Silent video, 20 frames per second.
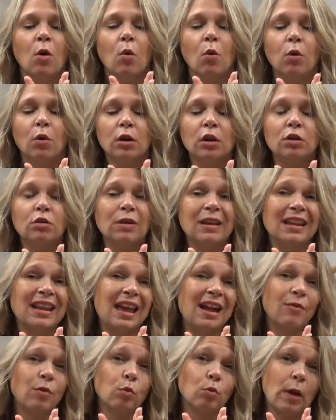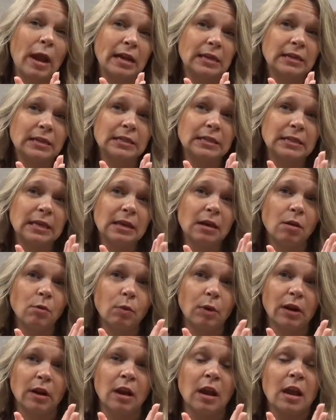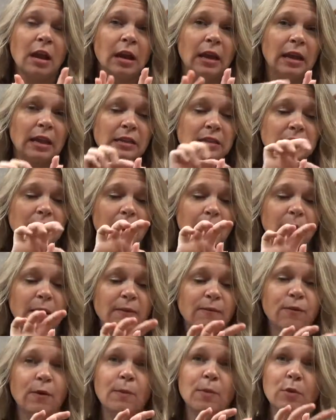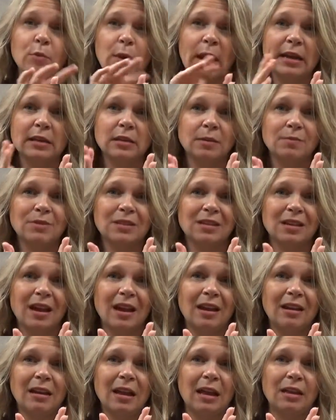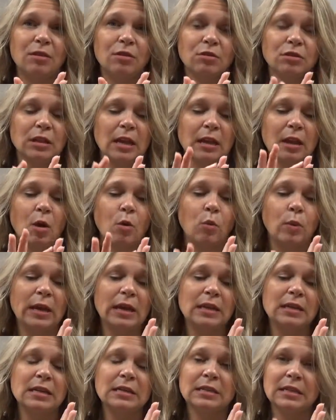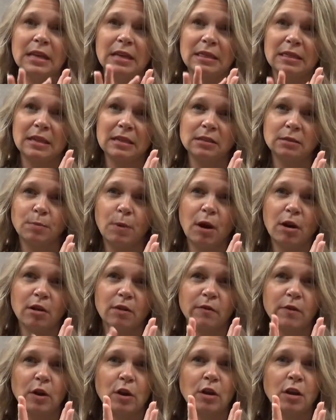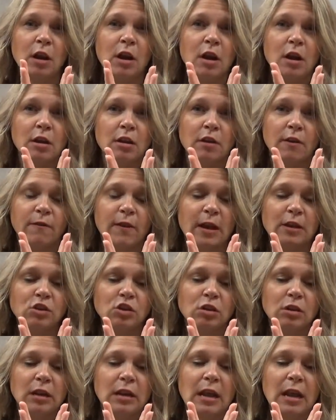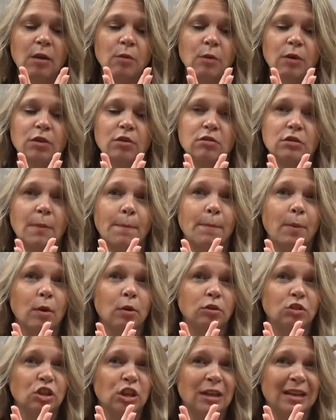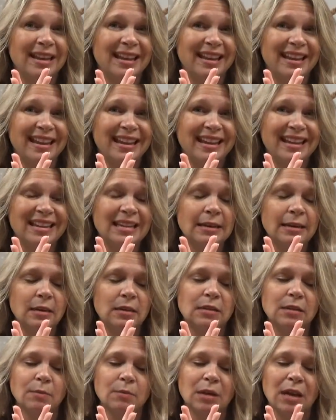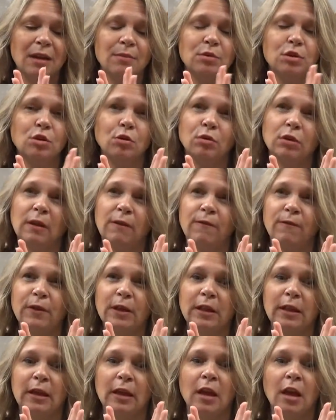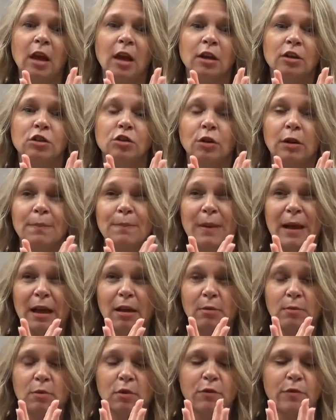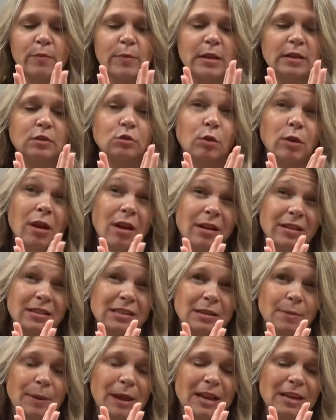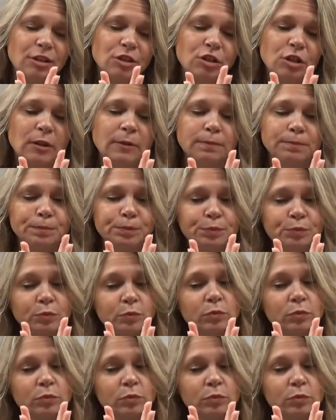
Or you can have a rectocele where it's coming from the rectum side and there's like a weak weakness in this part of your, your vaginal canal where there's a bulging in. Sometimes you only feel it during bowel movements or constipation